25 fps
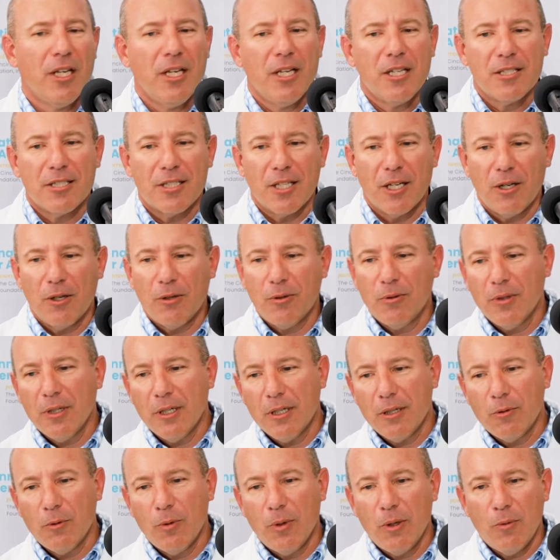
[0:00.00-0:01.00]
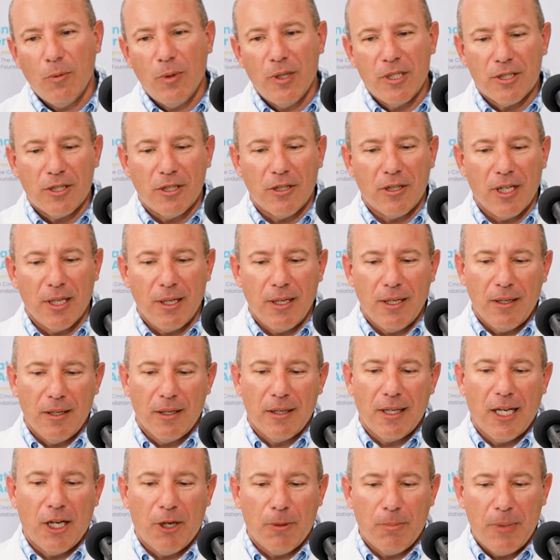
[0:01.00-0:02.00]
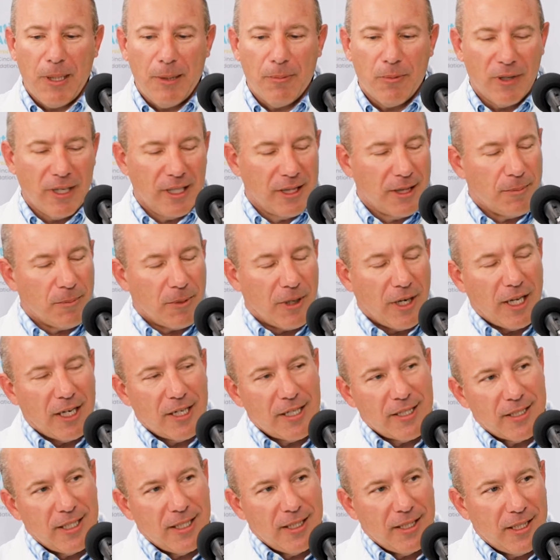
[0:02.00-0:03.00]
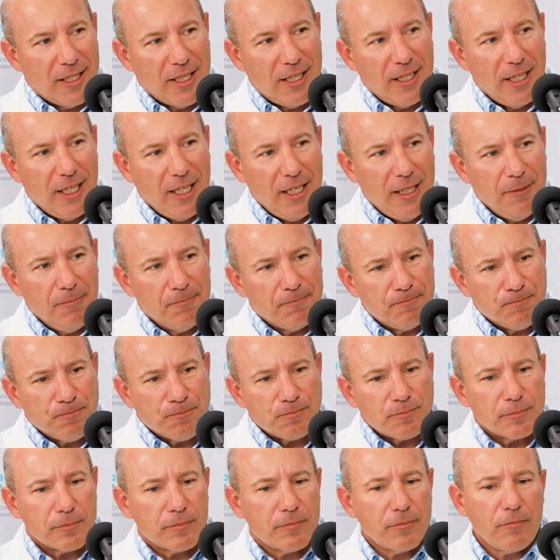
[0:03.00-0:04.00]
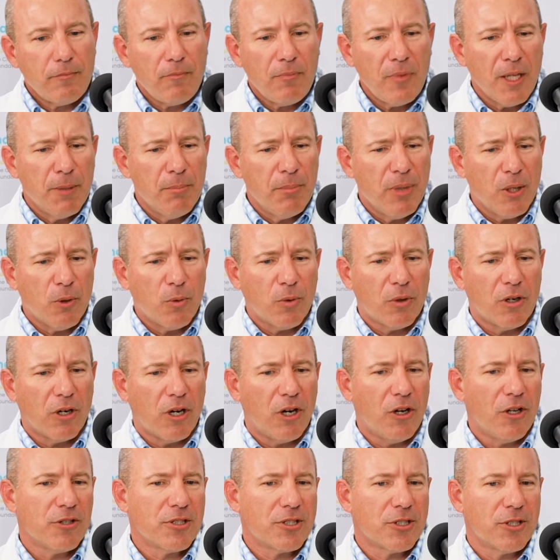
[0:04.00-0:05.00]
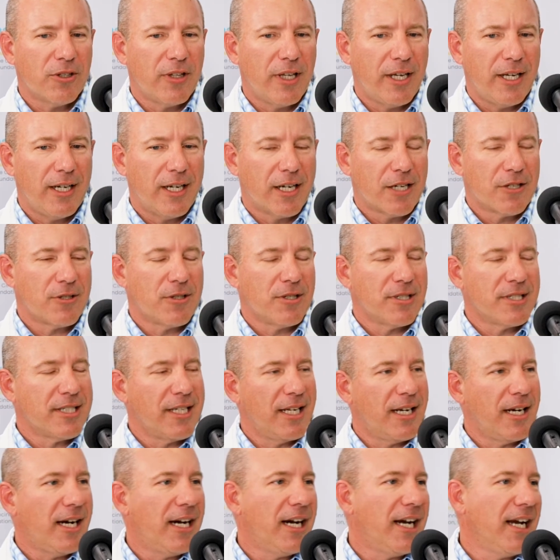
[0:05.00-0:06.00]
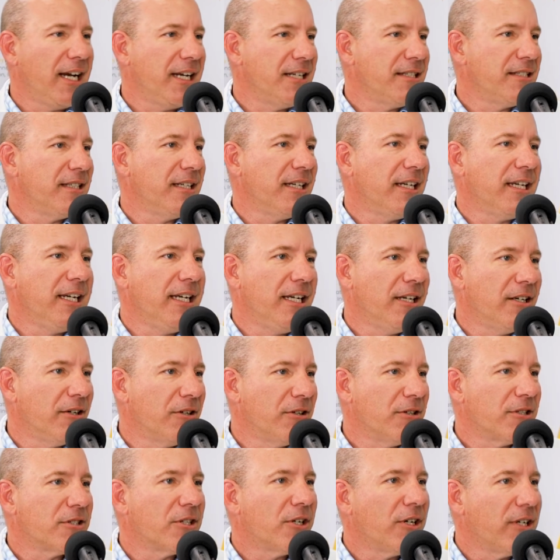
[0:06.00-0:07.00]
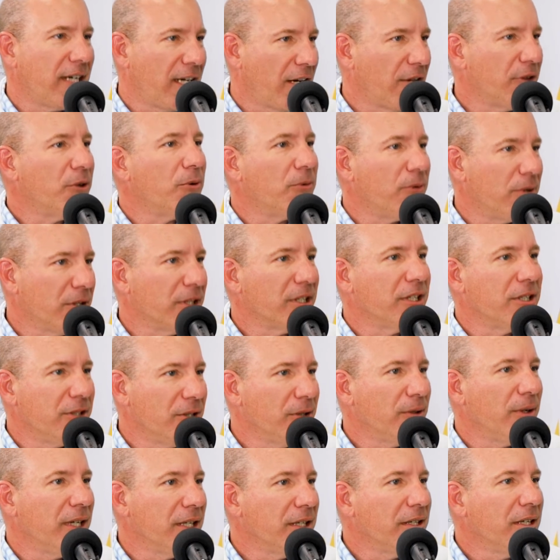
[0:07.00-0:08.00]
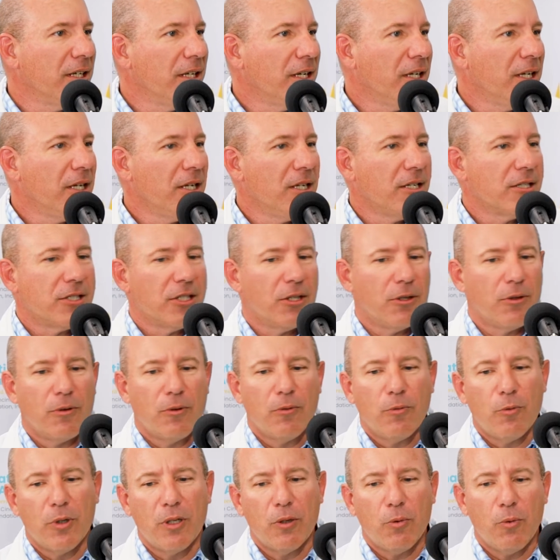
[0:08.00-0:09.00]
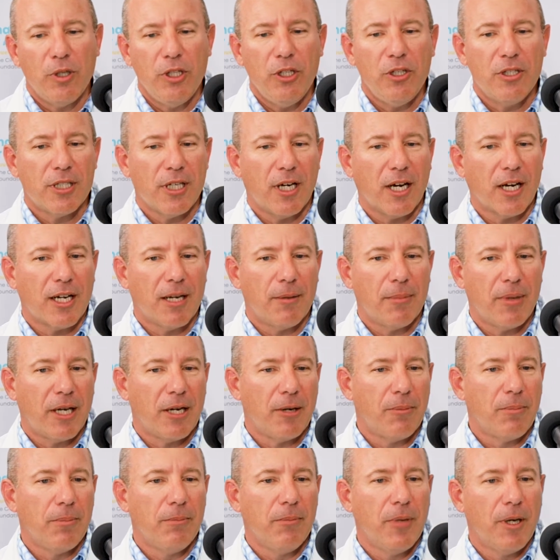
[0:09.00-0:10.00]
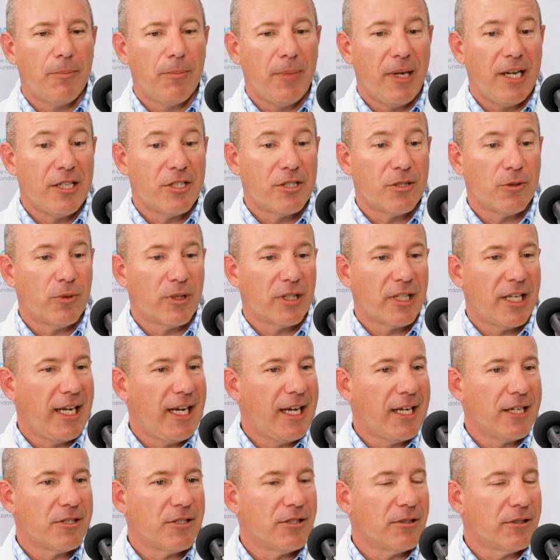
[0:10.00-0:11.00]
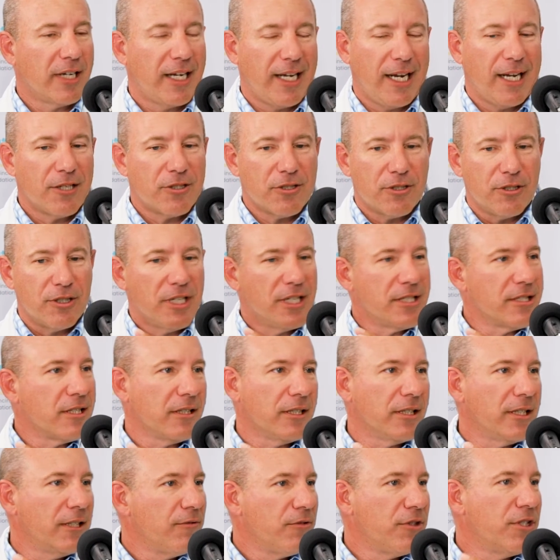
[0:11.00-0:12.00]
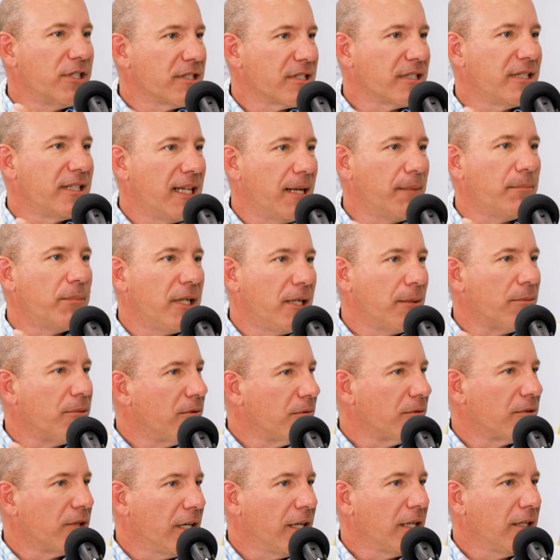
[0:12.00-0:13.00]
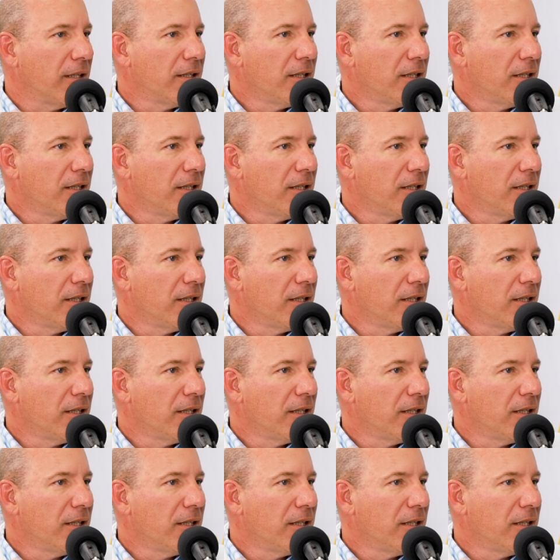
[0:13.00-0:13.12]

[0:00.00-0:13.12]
So we certainly help people get the products that they need, but we're also that extra set of eyes and ears on how they're really doing. So when you talk about a patient with cancer doesn't live just in that bubble, right?